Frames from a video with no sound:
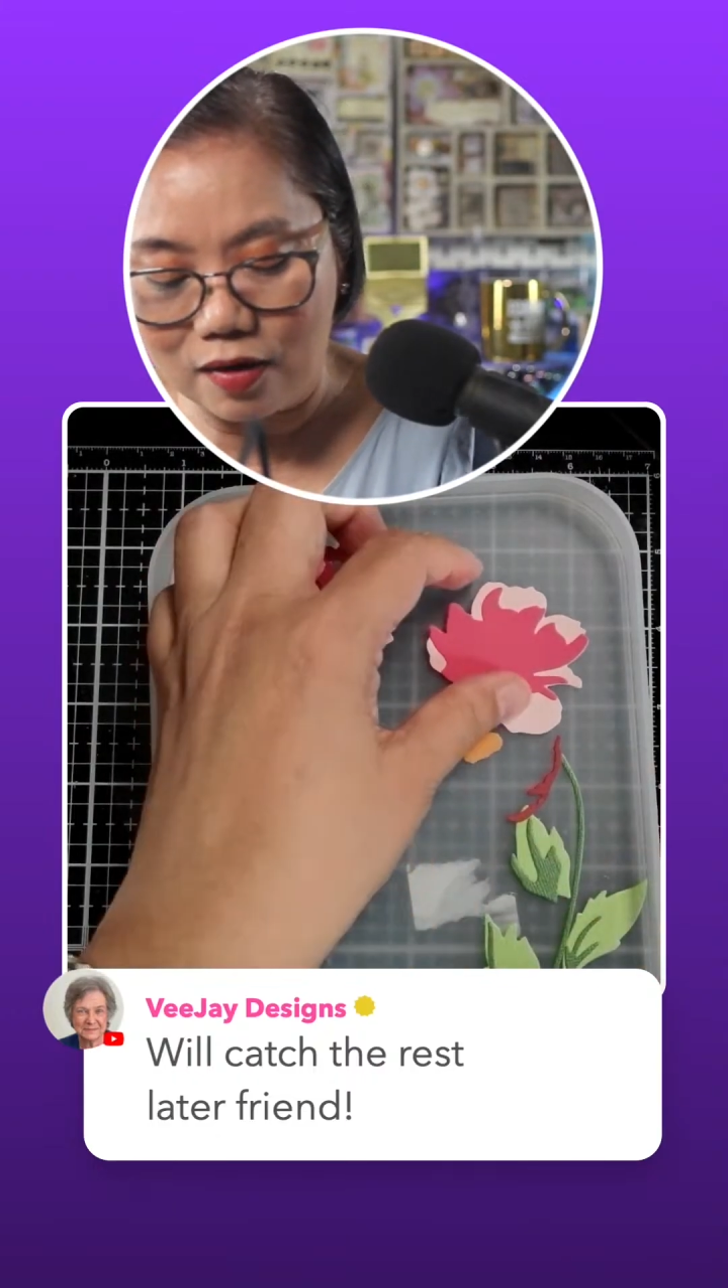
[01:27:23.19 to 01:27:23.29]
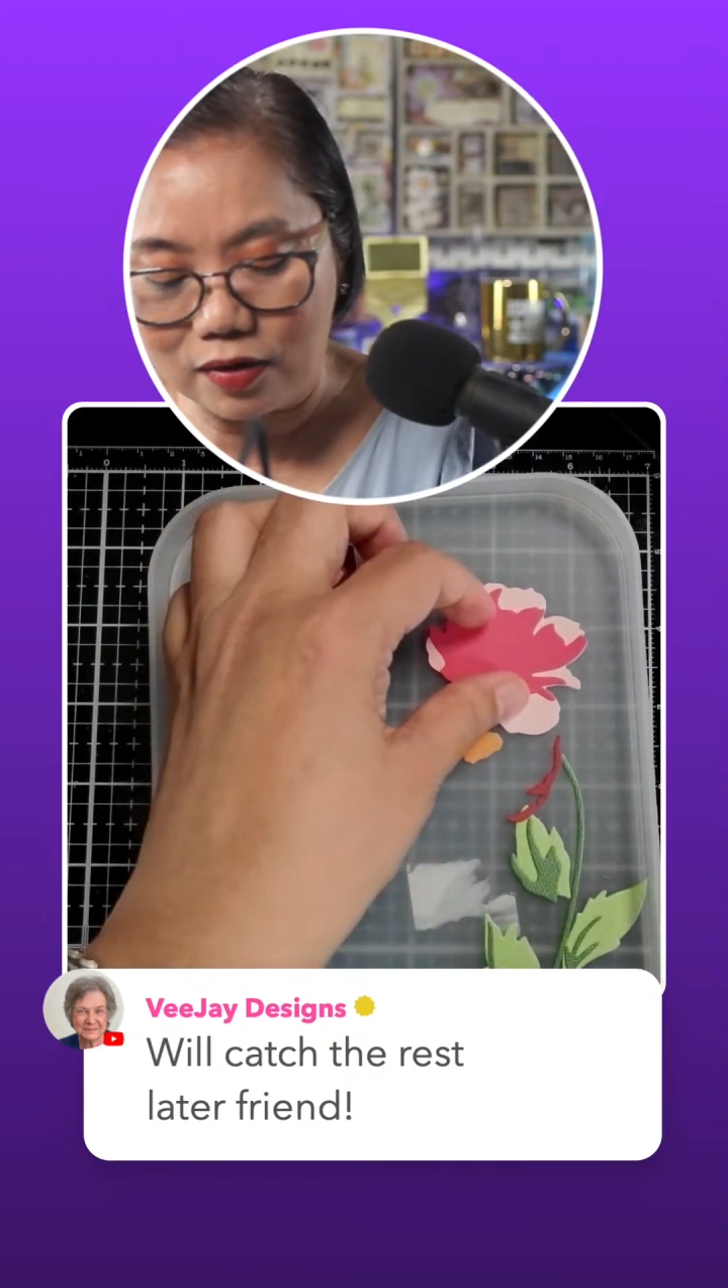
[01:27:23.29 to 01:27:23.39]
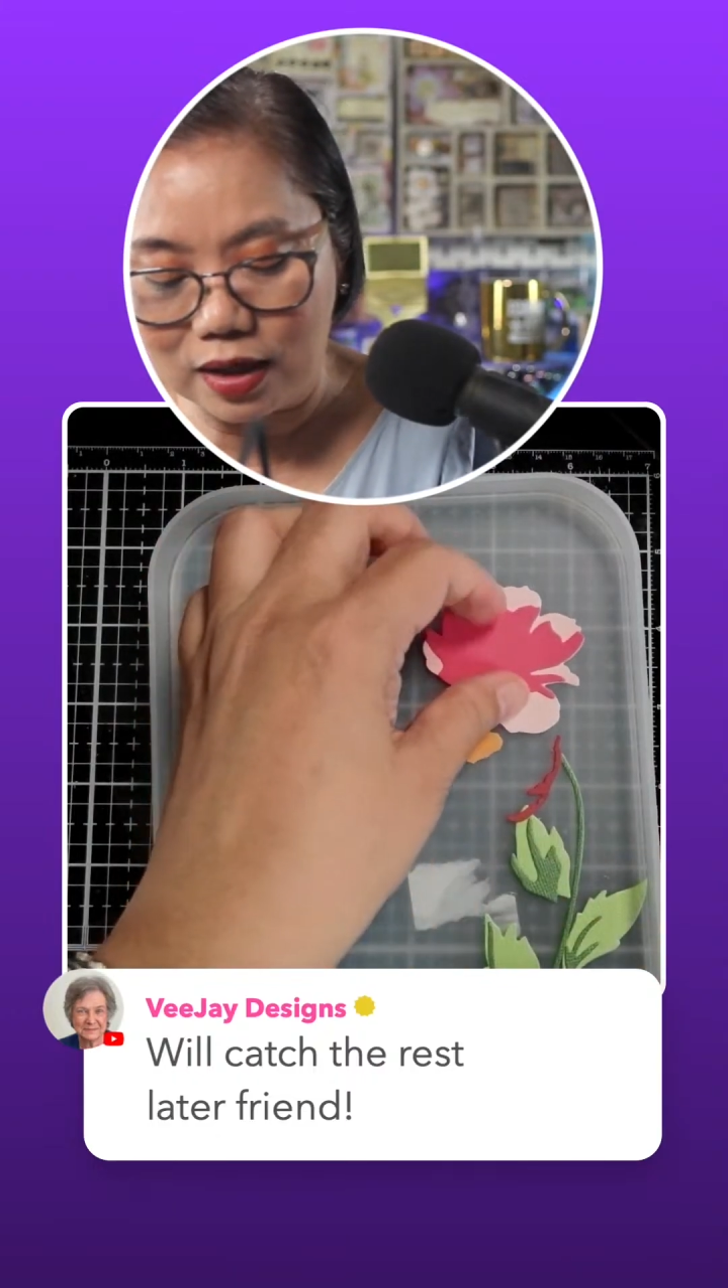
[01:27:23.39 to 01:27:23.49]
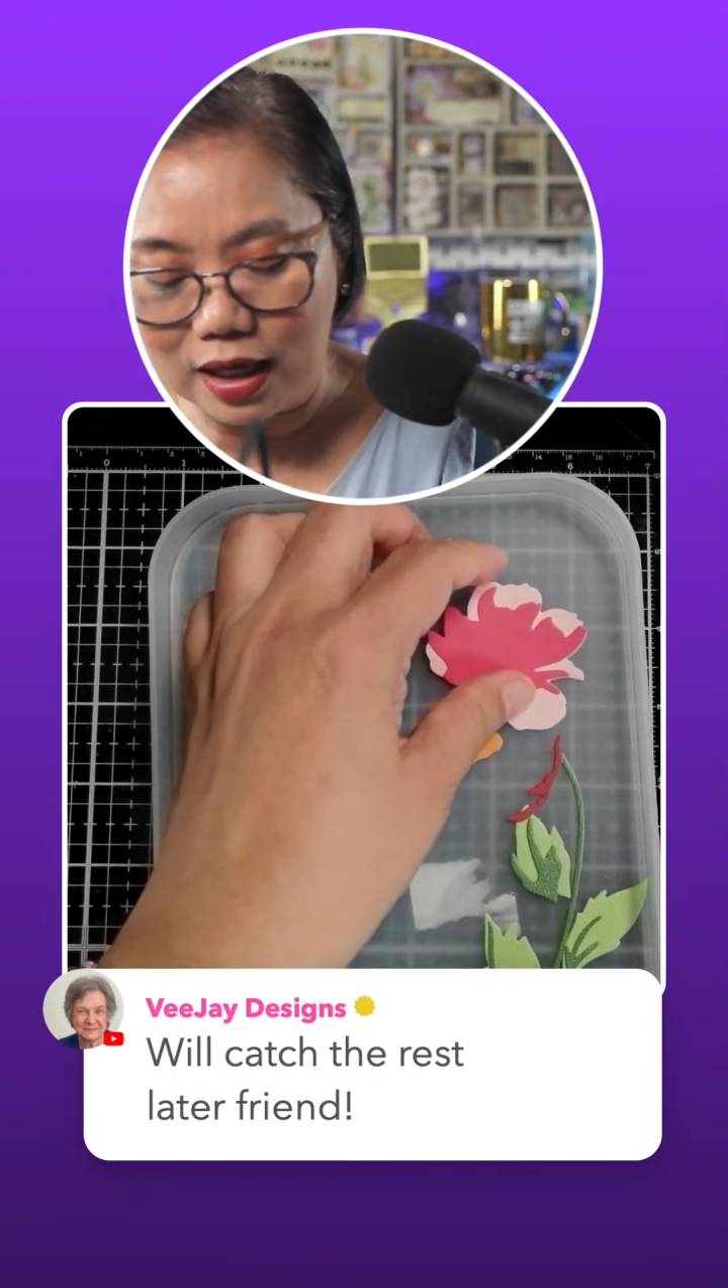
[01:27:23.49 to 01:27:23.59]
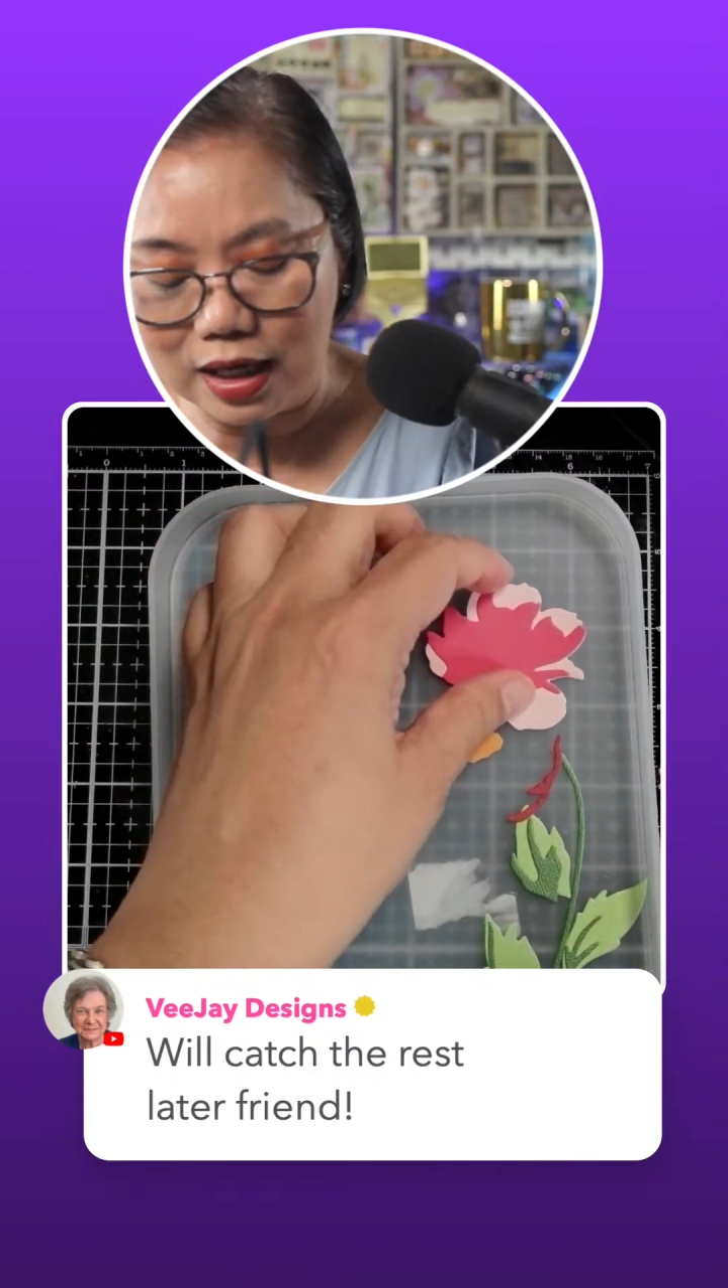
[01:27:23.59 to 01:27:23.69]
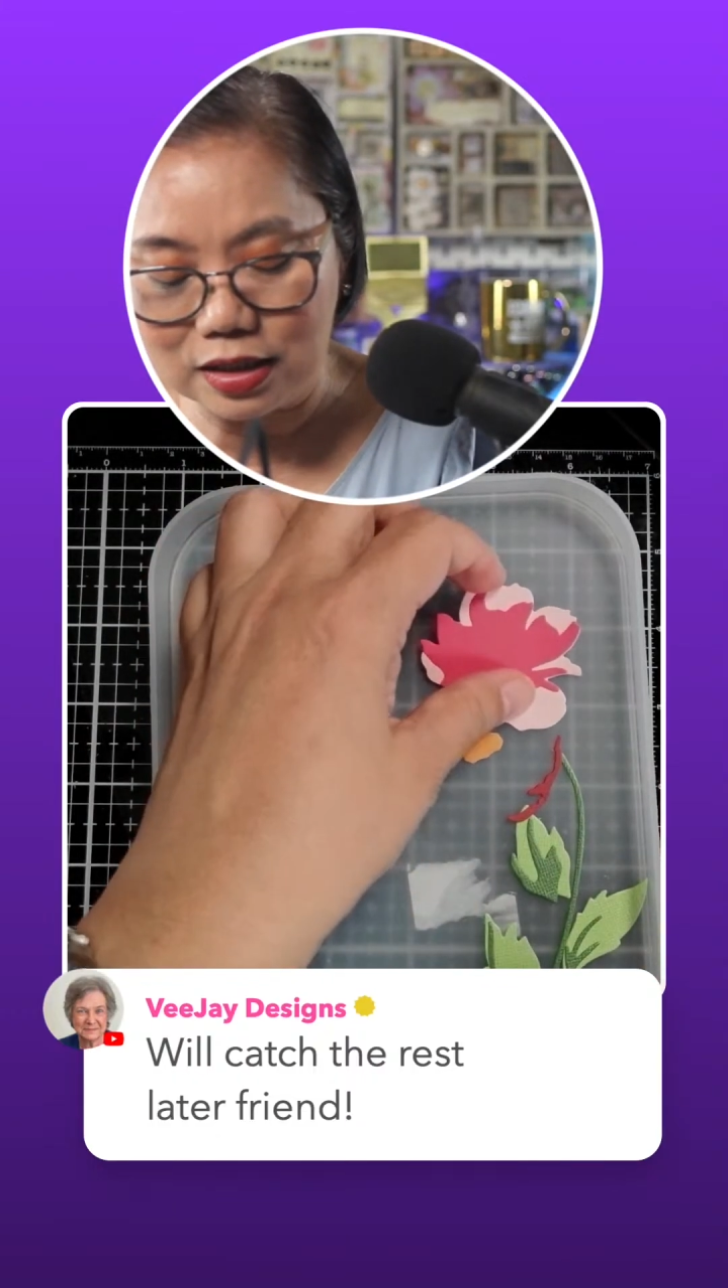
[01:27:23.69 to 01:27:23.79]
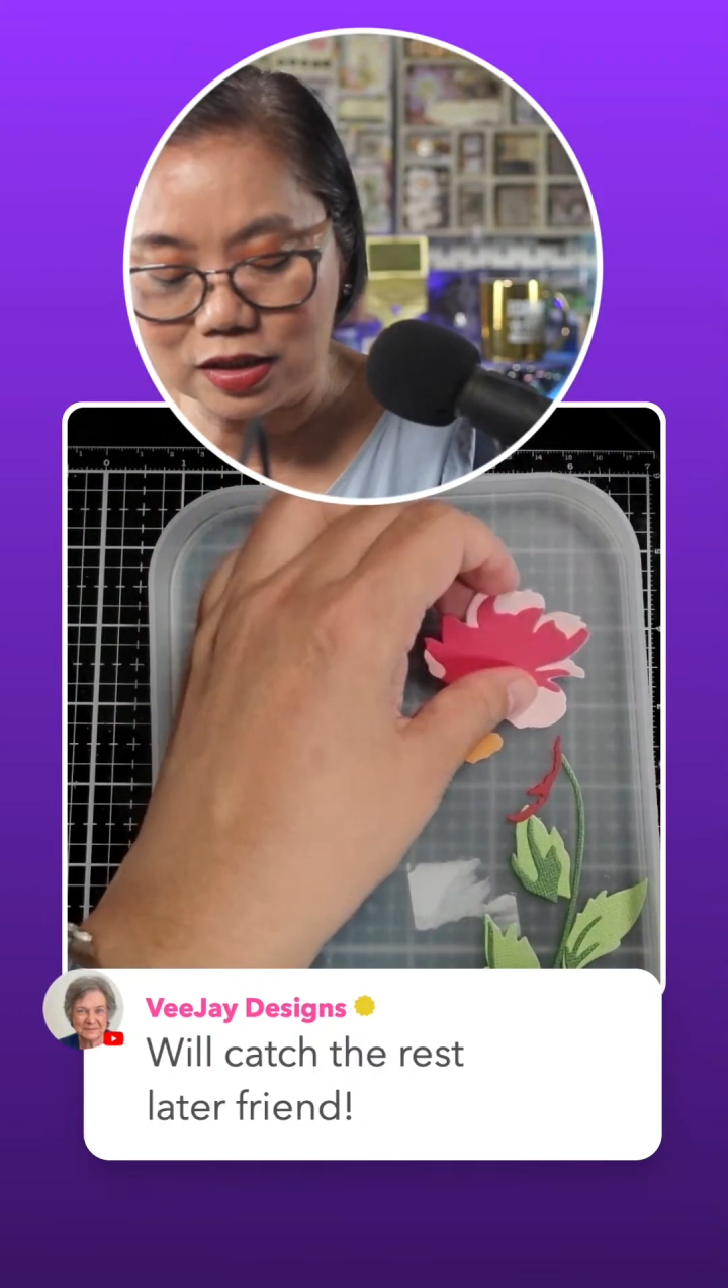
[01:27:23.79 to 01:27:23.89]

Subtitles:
Okay,